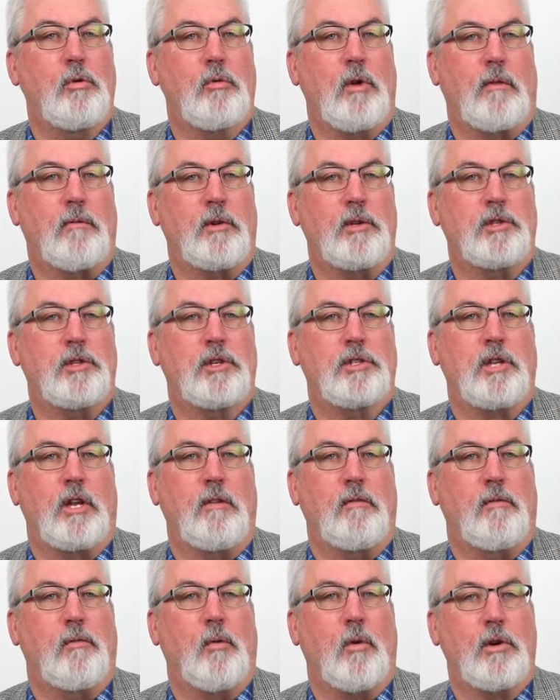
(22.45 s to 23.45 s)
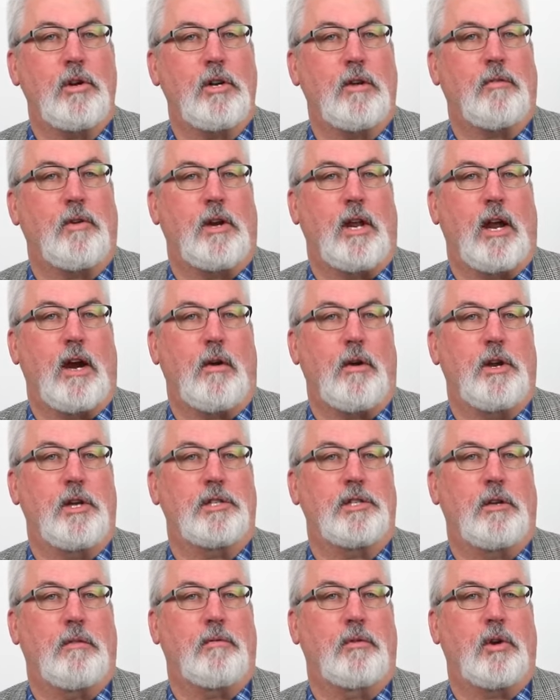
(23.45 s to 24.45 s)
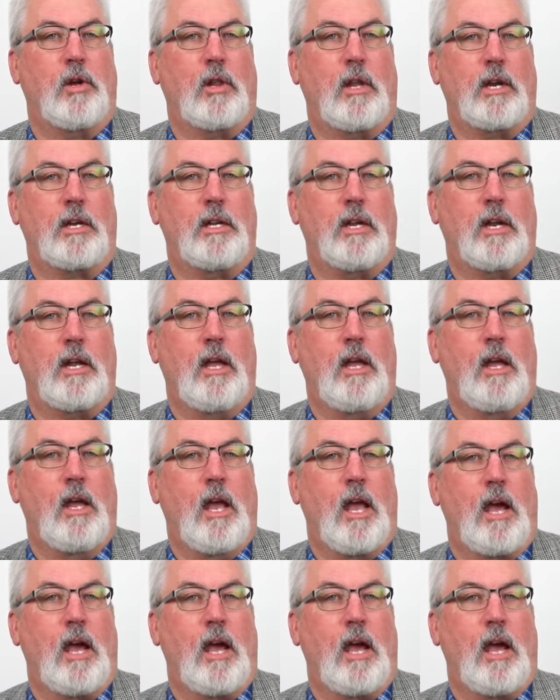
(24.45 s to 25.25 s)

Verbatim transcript: references in four different areas of collecting